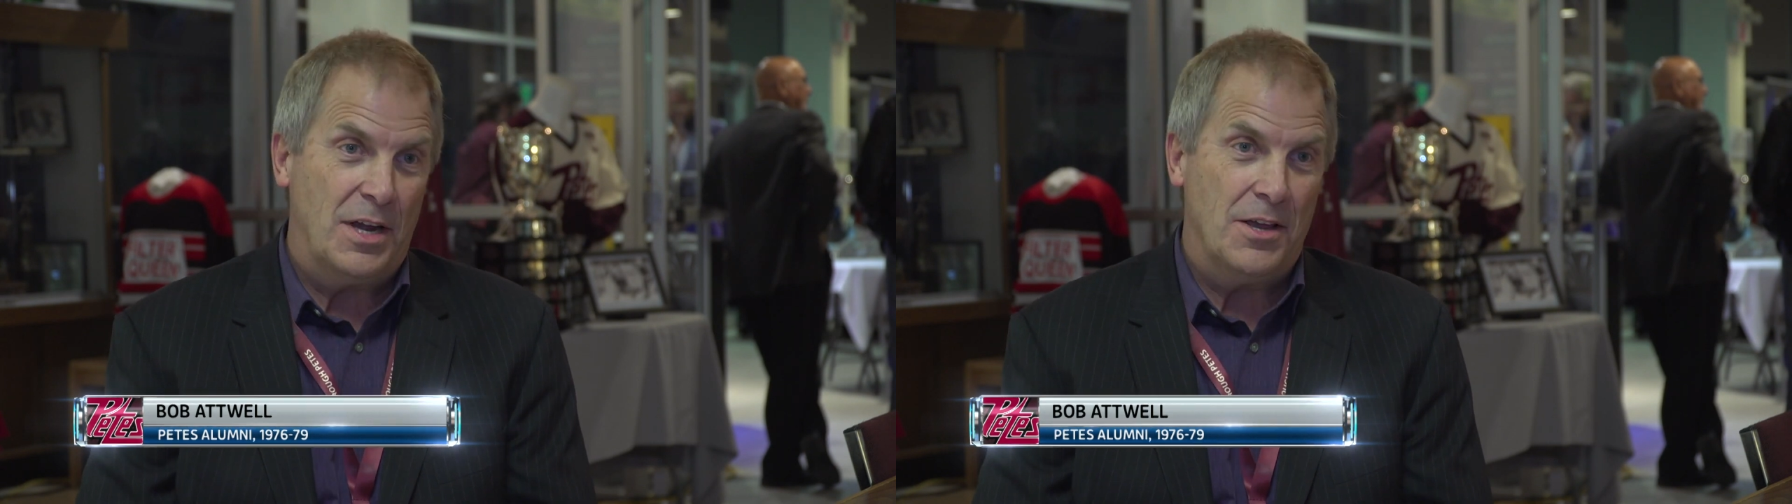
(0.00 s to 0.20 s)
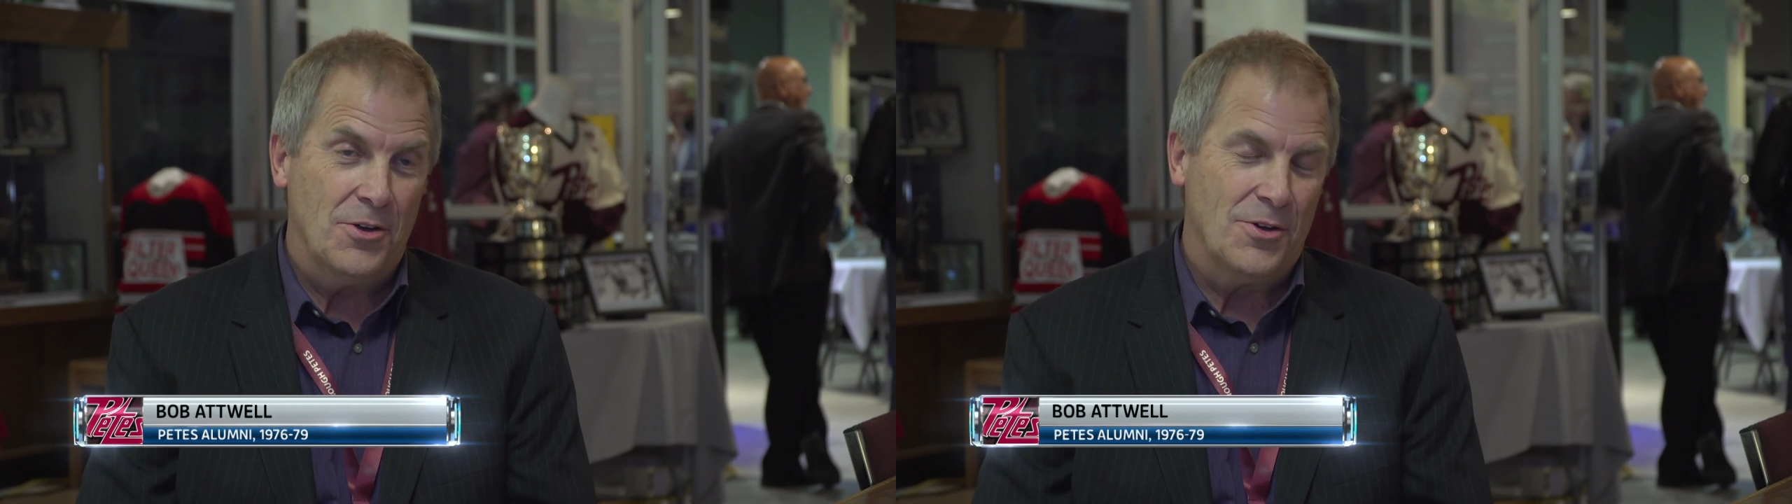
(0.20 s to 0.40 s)

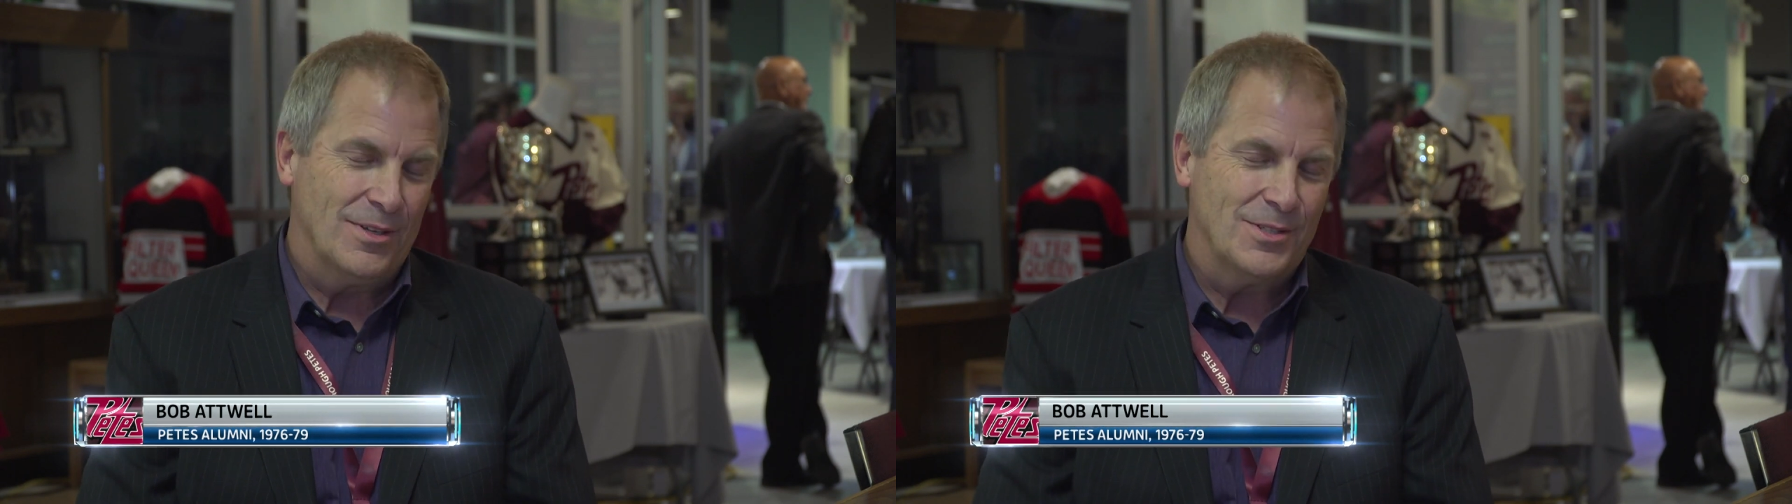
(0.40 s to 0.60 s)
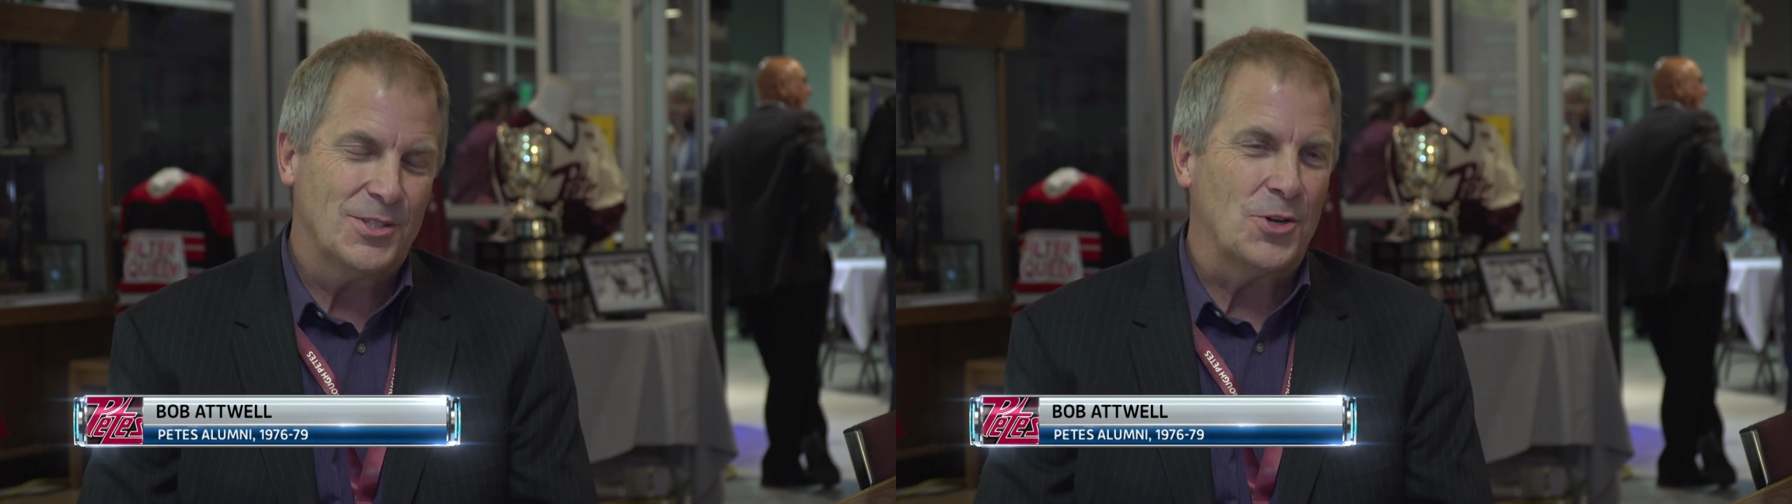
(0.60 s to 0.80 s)
to
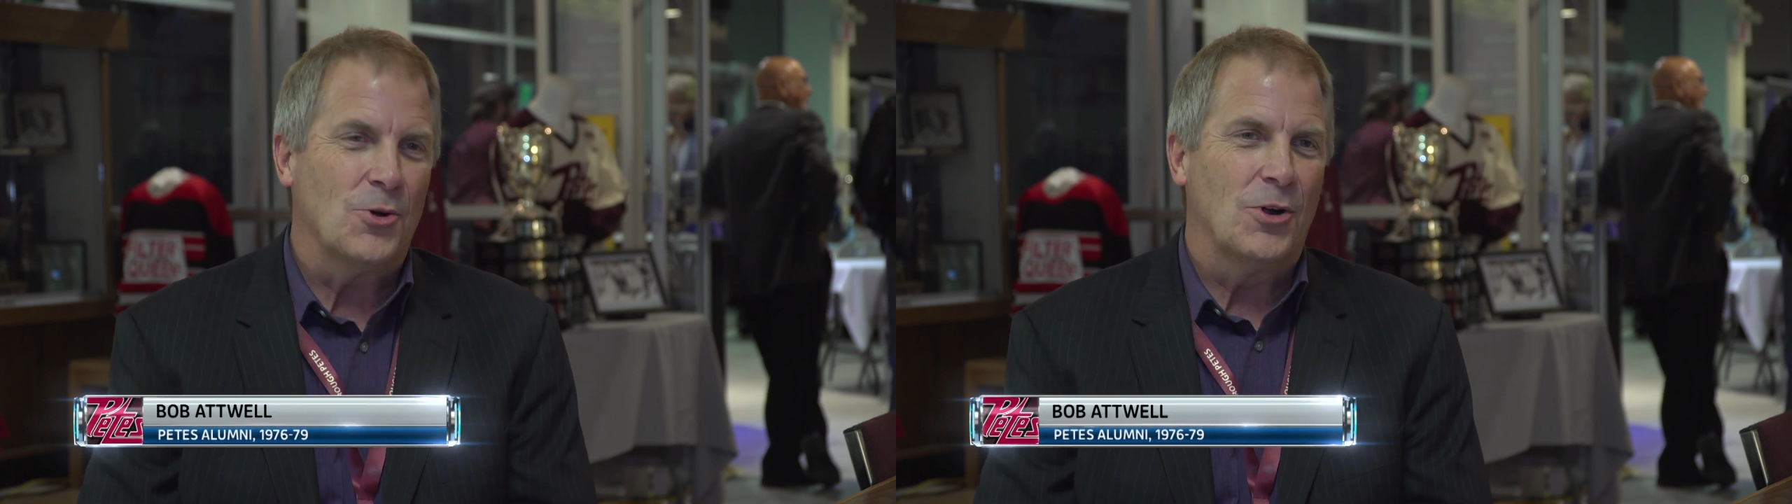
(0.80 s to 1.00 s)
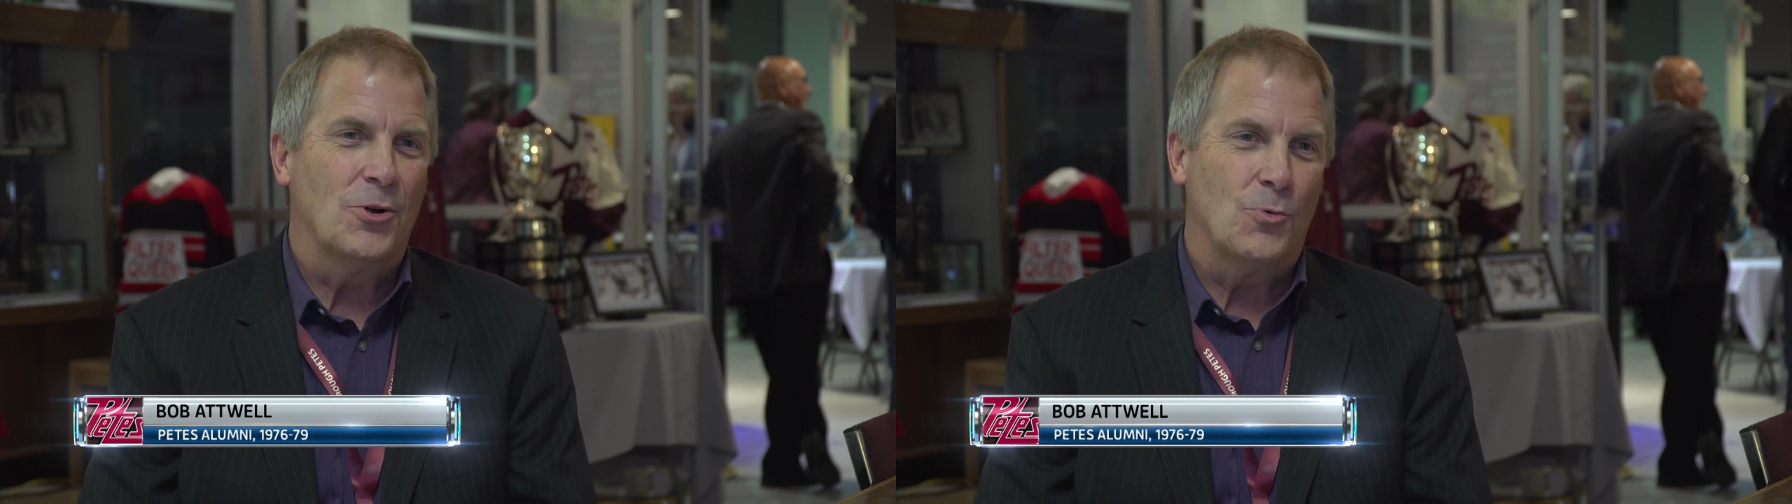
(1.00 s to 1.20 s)

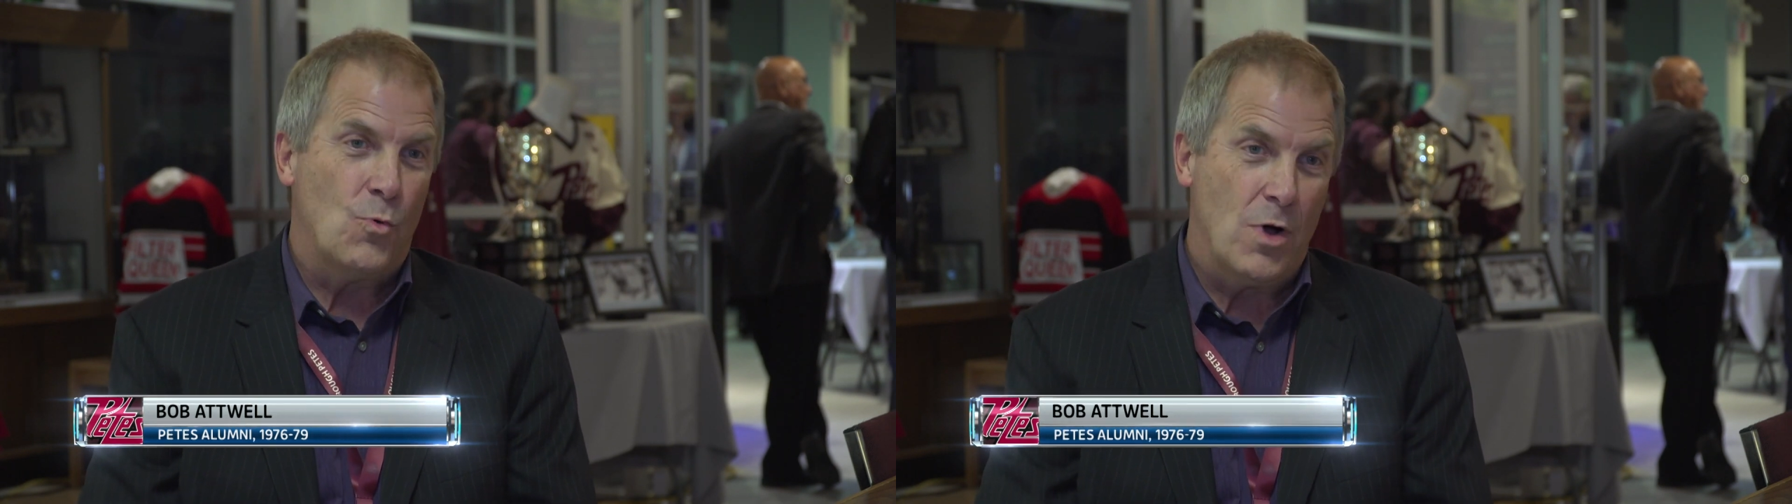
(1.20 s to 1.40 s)
score